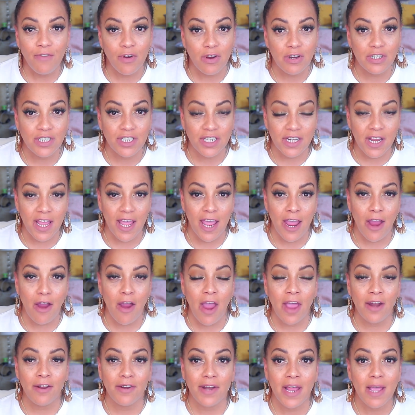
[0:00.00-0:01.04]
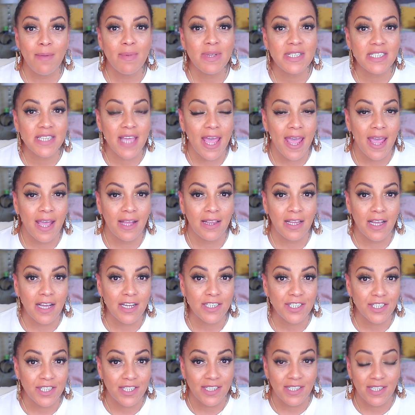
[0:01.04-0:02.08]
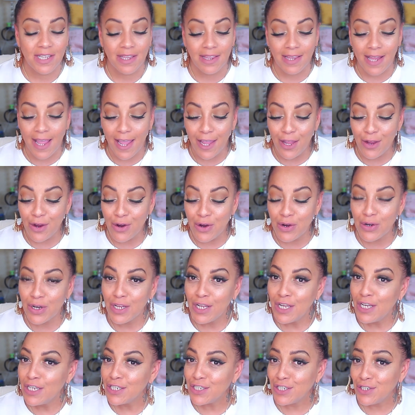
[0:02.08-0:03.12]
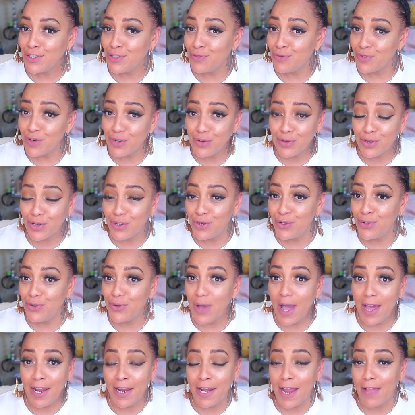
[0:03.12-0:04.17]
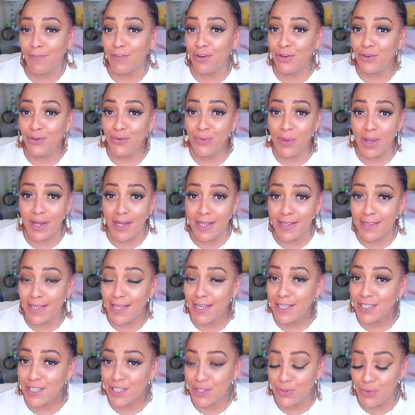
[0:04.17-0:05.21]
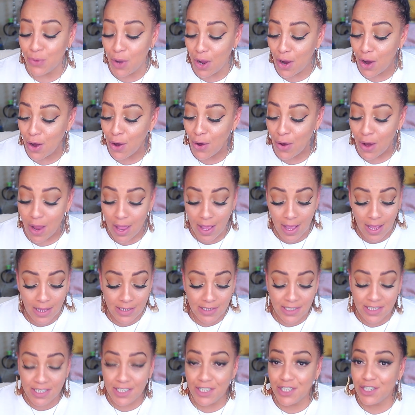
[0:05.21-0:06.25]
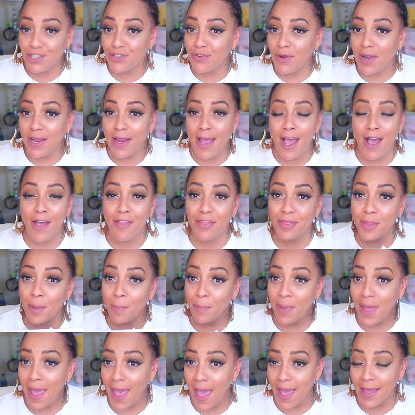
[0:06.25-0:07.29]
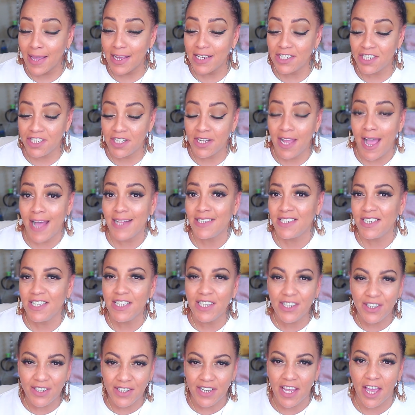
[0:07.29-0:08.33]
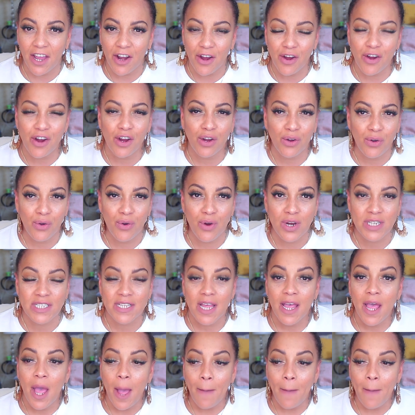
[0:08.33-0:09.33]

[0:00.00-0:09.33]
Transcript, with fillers: virgin hair, and her name is Kayla. She's layered, she's real cute. I didn't have to do anything to her. She's straight out the packaging. I did look at her, of course,